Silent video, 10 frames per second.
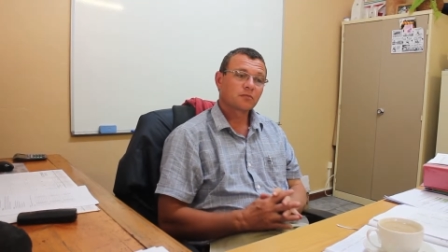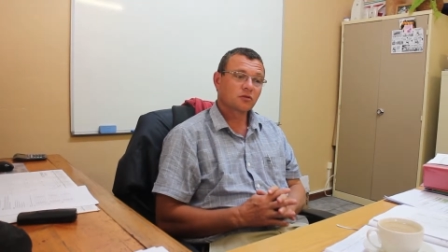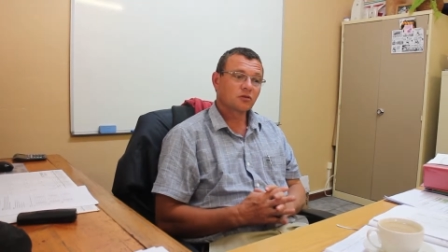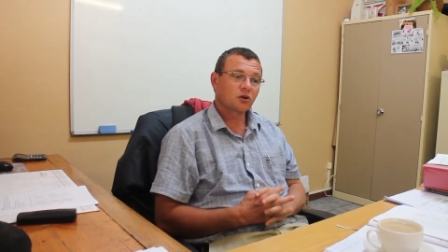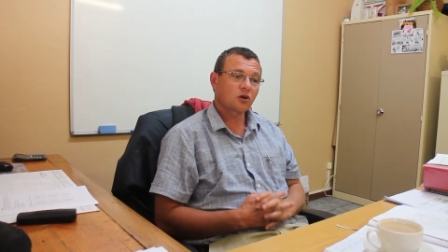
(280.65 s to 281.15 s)

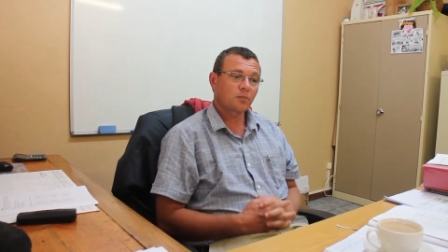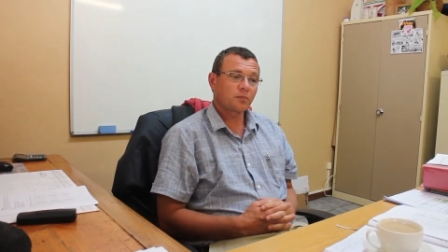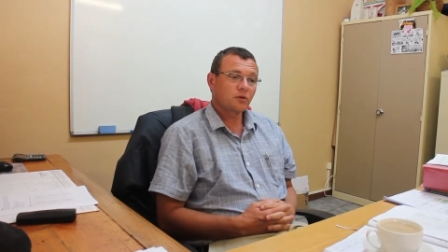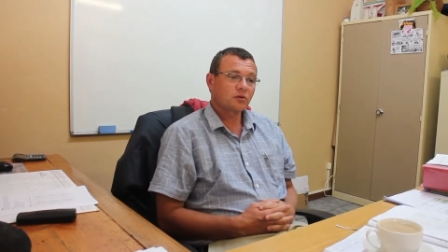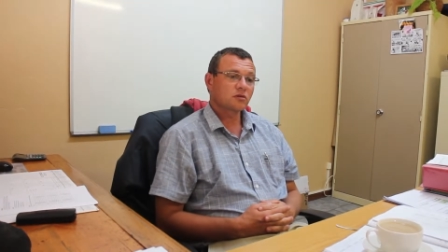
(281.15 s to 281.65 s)
but the
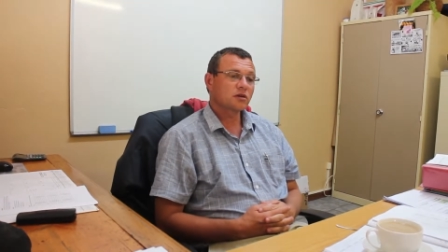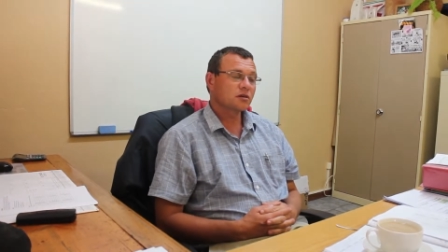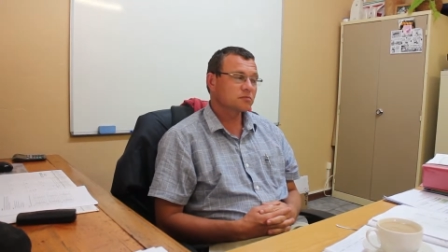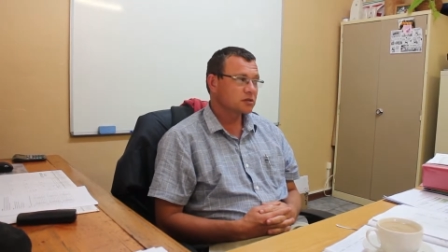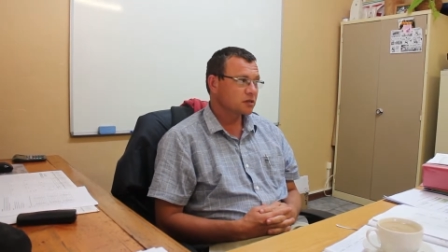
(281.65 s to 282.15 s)
crop on the
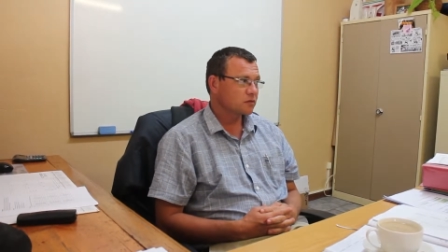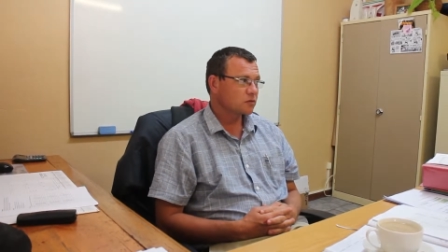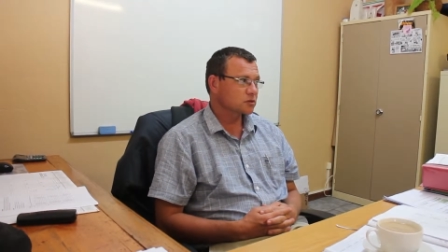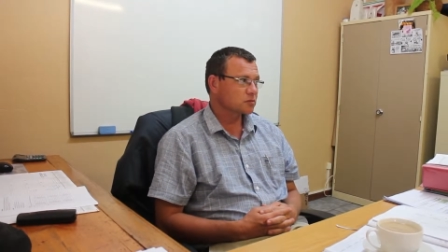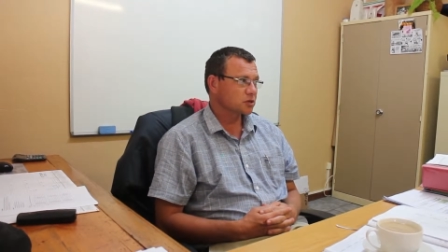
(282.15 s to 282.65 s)
M7
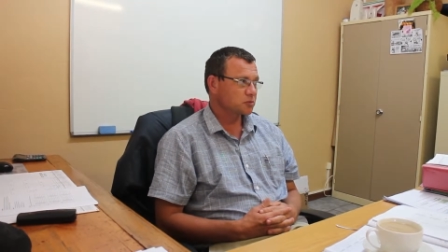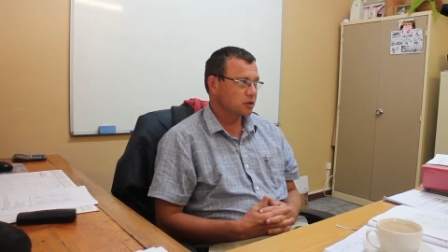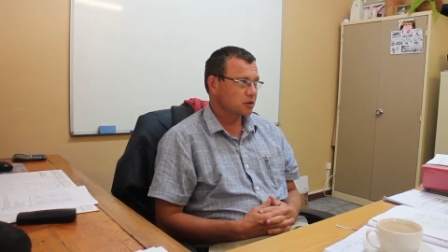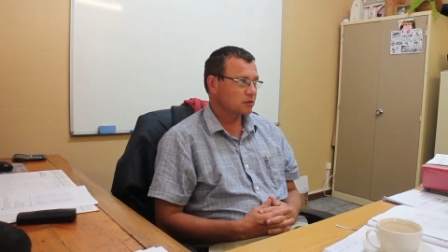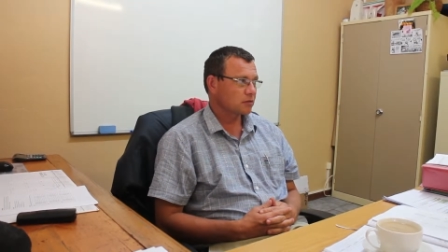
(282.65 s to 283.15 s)
was much
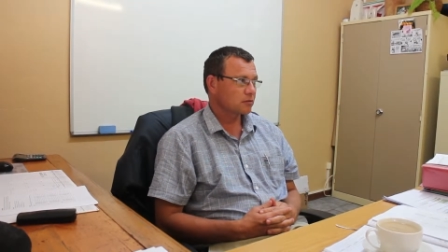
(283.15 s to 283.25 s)
better.